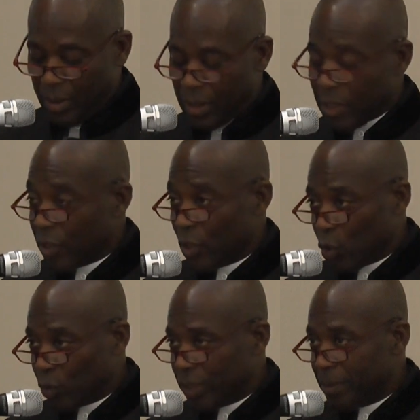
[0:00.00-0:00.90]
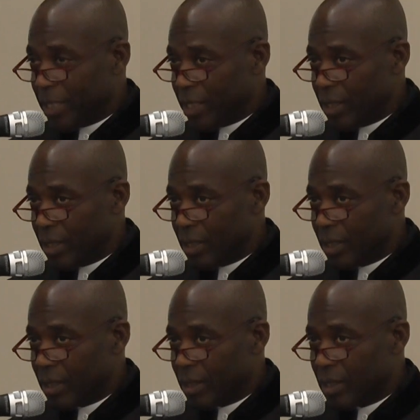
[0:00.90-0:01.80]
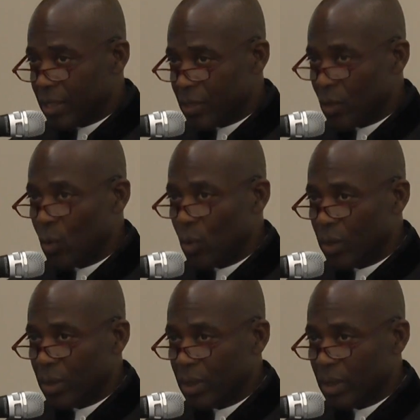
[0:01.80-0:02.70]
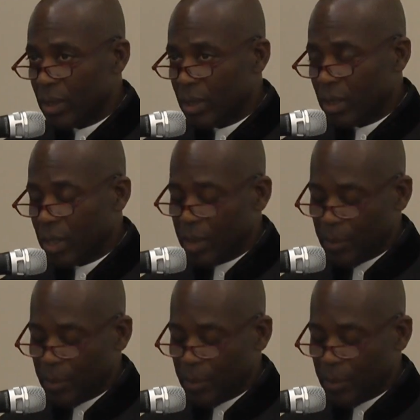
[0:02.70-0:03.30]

there can only be discord and